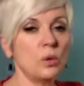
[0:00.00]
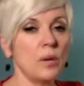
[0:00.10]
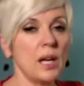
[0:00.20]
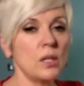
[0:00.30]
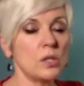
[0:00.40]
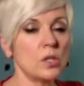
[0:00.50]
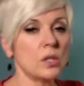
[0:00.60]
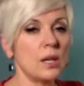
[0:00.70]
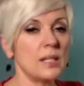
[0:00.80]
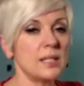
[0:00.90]

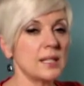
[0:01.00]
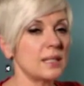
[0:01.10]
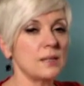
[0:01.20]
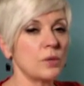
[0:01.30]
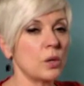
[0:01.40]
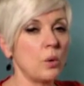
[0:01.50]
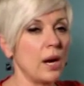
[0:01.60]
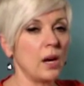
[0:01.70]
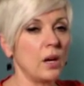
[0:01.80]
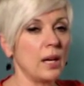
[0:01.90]
range, it doesn't
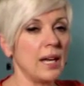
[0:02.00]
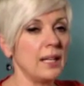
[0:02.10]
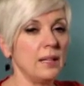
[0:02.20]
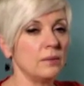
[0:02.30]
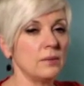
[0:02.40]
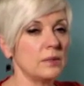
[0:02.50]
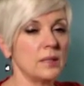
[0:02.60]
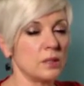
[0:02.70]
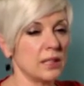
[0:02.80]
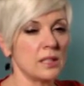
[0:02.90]
require
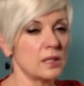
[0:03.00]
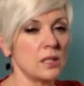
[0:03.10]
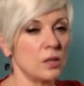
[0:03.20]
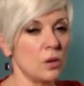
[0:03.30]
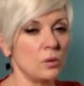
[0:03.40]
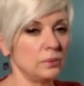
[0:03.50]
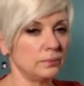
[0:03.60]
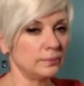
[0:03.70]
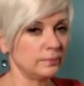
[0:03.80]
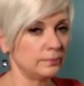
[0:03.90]
it's little to no
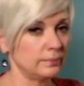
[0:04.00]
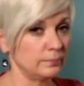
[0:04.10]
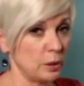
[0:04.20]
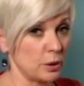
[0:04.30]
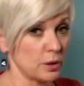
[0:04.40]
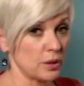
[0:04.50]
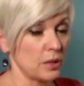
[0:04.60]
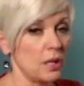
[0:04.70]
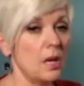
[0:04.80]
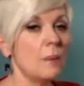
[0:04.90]

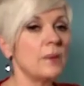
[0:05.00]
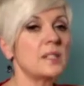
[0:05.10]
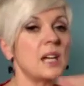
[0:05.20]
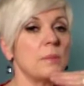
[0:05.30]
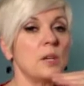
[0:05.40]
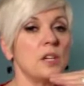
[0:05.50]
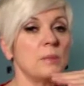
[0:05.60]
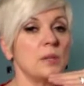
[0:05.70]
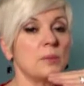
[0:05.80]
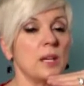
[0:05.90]
pulls. By the time you hit your
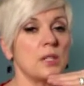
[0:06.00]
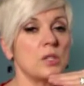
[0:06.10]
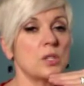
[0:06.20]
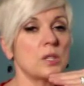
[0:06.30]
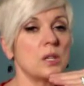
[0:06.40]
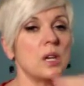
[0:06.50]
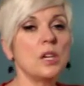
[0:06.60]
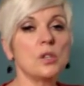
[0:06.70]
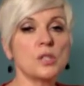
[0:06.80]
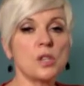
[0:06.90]
mid-range,
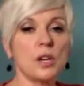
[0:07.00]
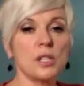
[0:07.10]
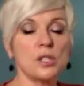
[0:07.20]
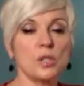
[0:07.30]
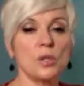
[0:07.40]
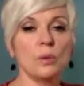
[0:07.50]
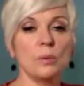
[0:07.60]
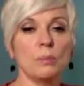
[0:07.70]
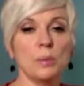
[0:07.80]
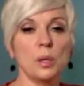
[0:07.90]
you're starting to
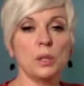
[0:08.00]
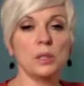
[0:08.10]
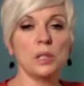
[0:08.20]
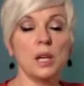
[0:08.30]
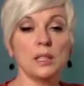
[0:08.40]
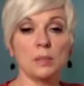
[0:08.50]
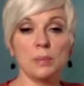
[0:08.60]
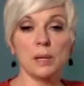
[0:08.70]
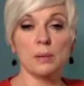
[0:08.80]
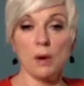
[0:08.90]
pull a little
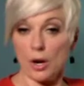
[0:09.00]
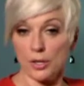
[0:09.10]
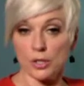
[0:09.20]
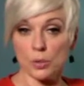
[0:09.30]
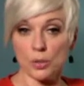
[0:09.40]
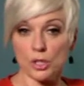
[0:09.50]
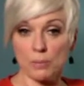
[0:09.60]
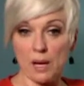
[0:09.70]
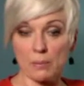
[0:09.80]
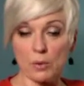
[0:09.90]
bit harder towards your
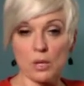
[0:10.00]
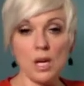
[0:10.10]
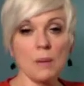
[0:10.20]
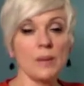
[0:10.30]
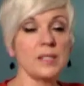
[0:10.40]
backbone. By the